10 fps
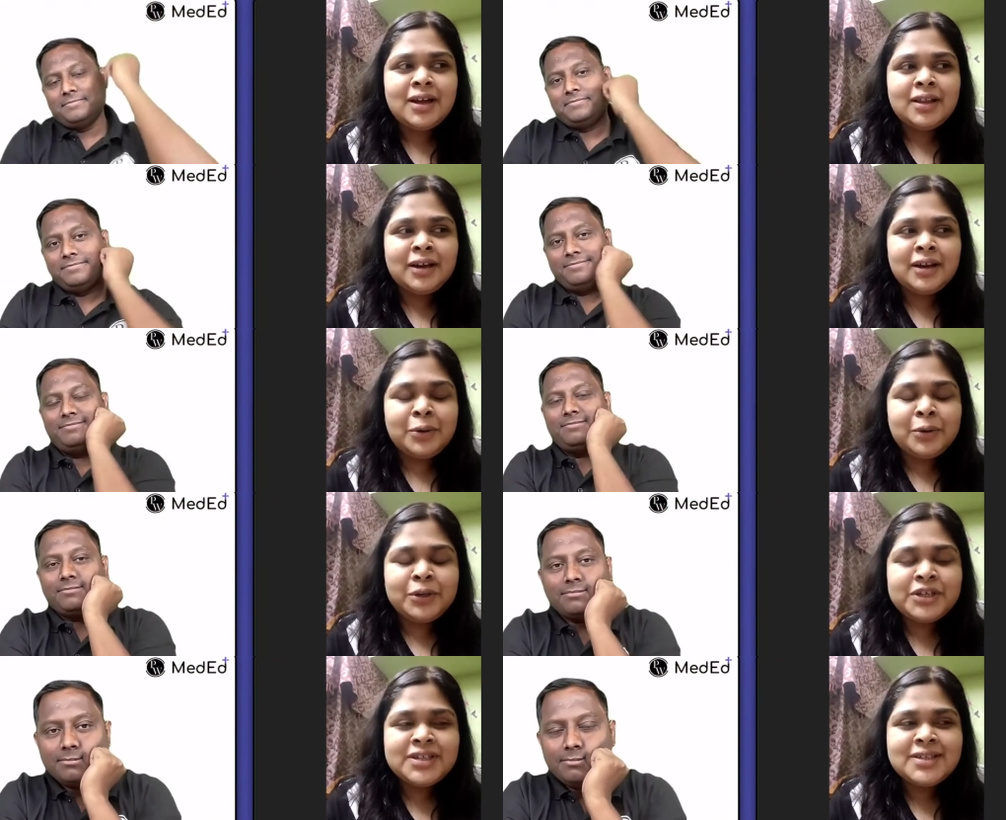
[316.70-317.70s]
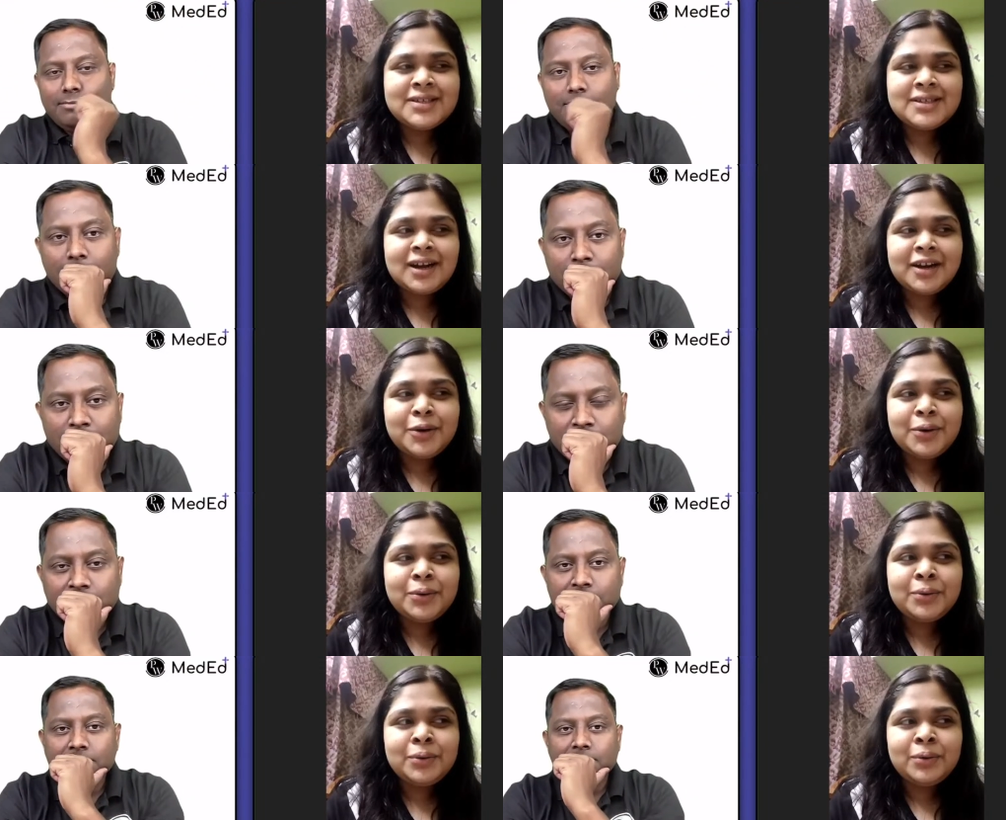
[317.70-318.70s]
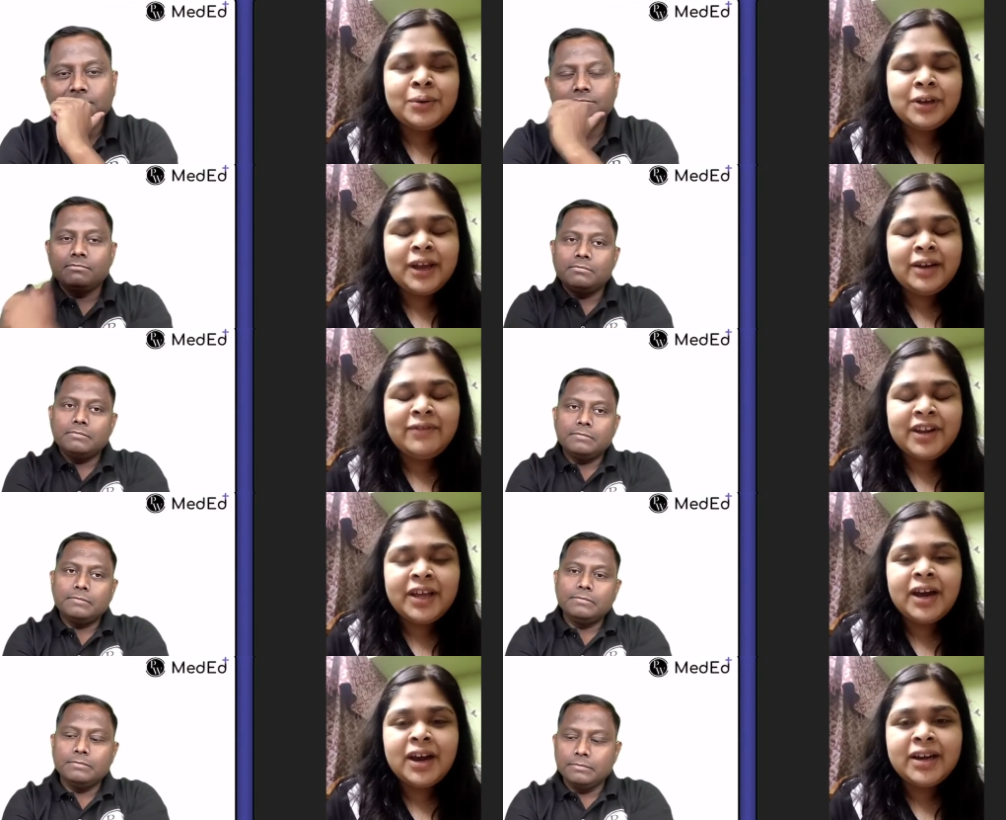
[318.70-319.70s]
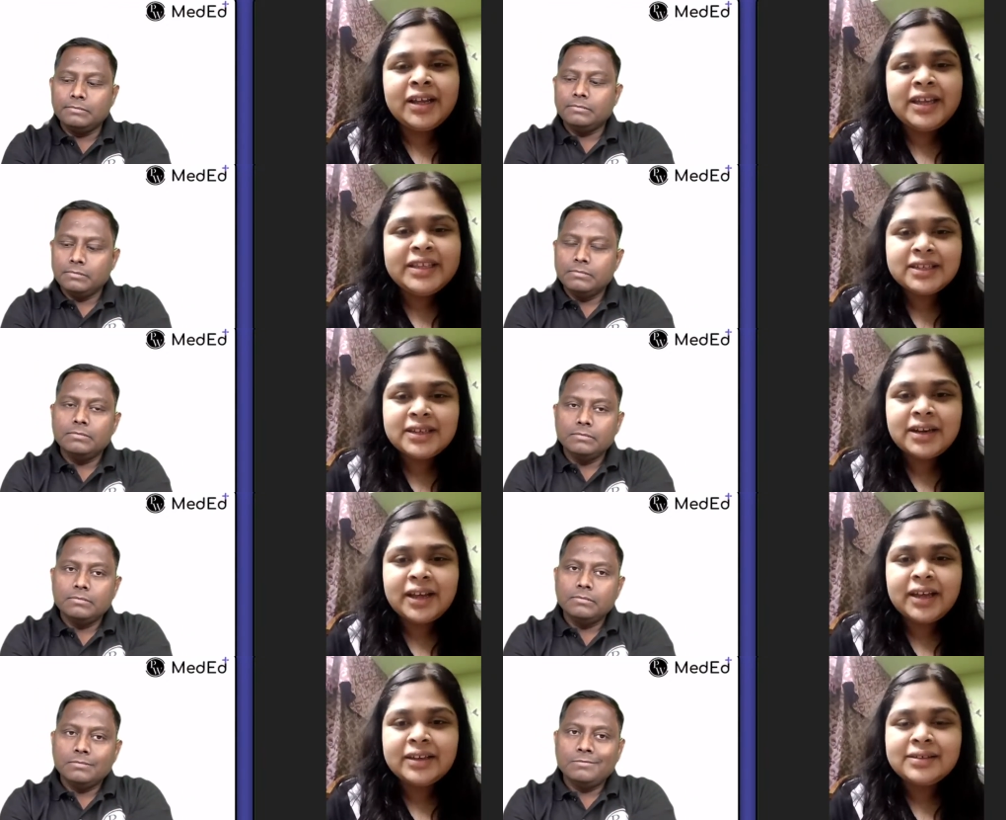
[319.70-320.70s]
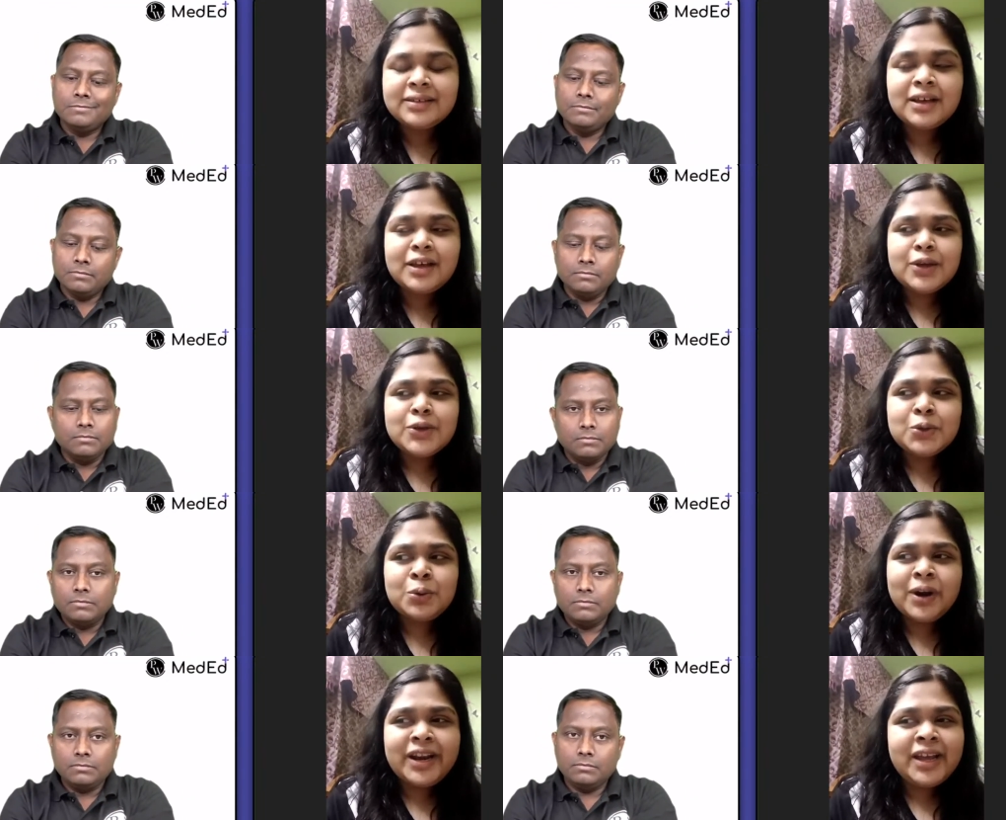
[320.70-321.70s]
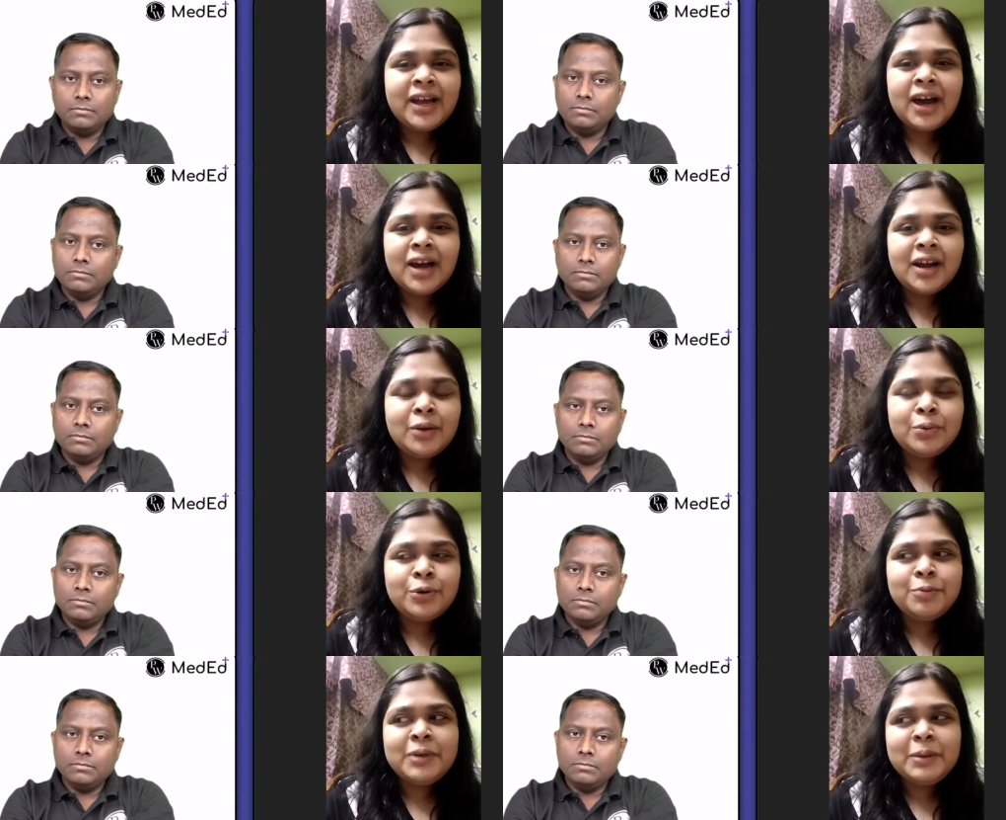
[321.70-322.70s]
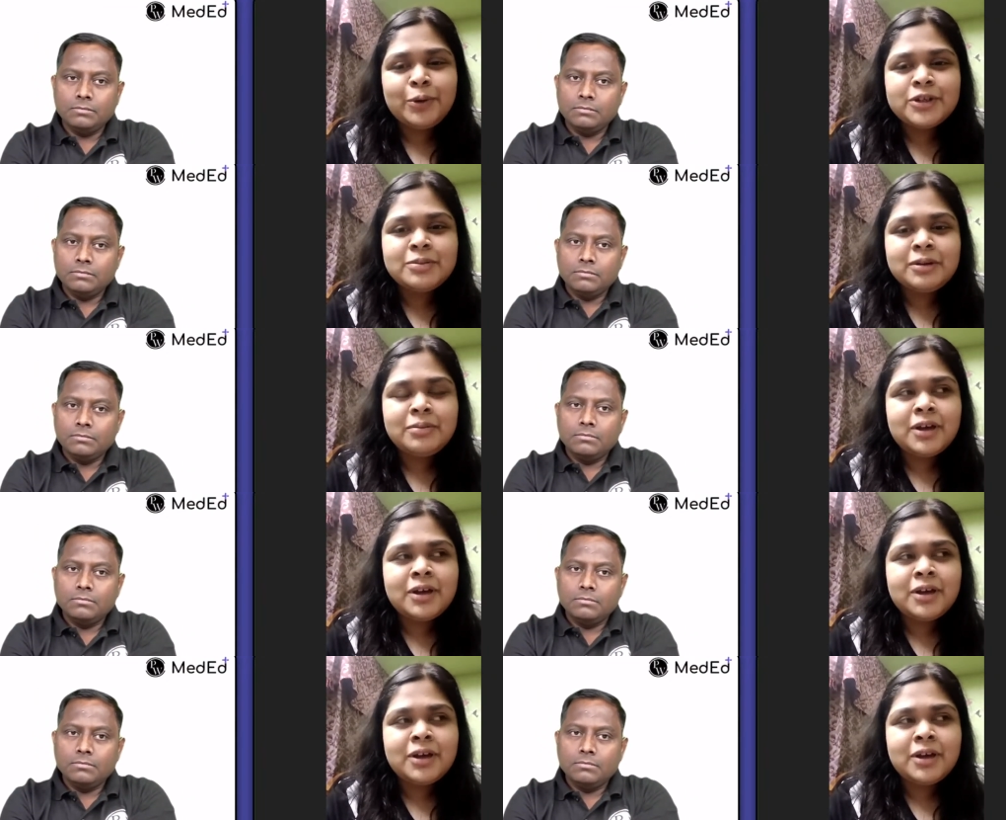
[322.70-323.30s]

Speaker 1: the questions started to get very hard each year, I guess. So Hmm. only RR wouldn't be possible.